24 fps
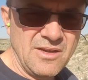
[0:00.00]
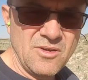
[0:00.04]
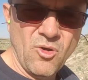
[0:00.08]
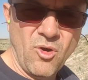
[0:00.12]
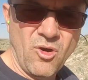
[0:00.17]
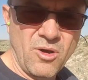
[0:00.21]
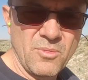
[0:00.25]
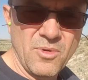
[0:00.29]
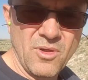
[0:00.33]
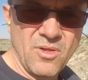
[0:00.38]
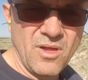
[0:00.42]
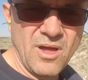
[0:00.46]
at
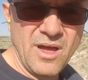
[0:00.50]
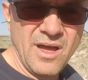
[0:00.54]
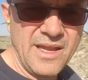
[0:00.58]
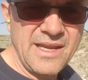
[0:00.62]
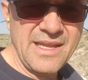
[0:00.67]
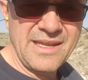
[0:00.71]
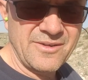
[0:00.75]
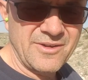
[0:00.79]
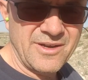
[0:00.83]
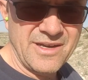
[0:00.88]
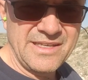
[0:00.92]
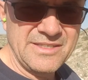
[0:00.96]
normal
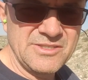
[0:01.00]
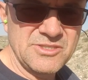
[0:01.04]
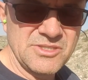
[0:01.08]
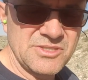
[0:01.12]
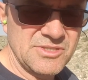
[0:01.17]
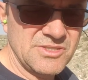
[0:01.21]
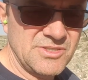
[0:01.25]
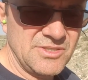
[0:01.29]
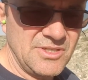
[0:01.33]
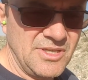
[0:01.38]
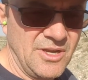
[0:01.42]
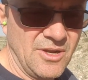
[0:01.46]
hunting
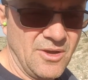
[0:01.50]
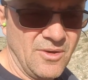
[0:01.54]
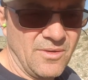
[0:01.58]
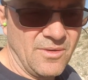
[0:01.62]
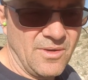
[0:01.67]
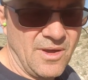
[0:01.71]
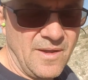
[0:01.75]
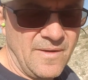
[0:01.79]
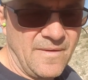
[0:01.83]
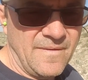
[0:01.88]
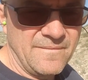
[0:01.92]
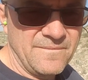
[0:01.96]
ranges,
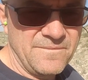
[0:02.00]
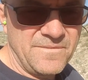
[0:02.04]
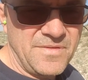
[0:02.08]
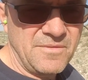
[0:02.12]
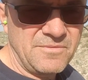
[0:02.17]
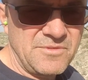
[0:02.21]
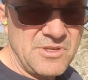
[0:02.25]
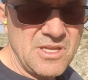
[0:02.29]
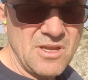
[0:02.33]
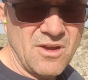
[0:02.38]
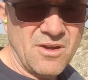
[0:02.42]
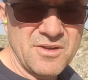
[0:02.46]

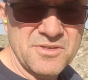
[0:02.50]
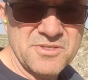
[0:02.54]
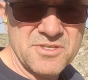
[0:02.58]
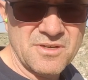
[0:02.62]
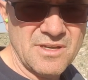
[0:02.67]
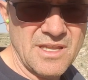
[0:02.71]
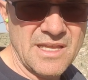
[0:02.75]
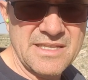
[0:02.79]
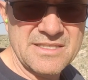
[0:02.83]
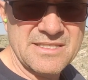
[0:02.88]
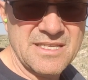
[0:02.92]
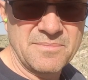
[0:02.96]
150 yards
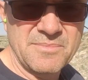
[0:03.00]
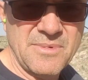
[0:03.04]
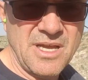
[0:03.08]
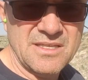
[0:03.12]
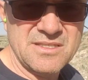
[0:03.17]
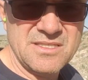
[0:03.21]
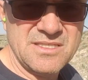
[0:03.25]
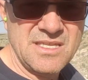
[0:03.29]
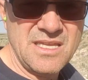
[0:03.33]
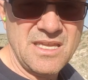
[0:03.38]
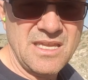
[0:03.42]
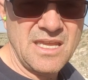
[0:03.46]
or less, I'm
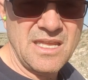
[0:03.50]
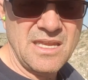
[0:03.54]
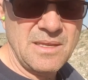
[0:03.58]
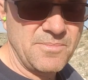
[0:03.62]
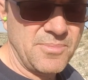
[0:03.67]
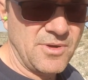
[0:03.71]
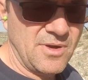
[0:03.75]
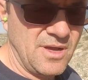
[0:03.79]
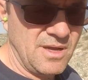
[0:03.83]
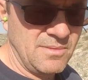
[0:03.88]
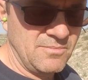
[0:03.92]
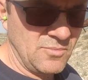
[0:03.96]
not seeing any
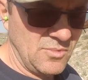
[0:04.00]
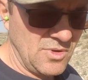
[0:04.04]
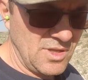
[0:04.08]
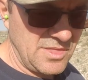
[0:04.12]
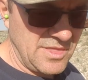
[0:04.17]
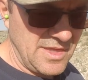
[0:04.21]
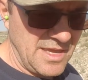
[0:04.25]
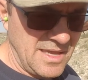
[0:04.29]
problem with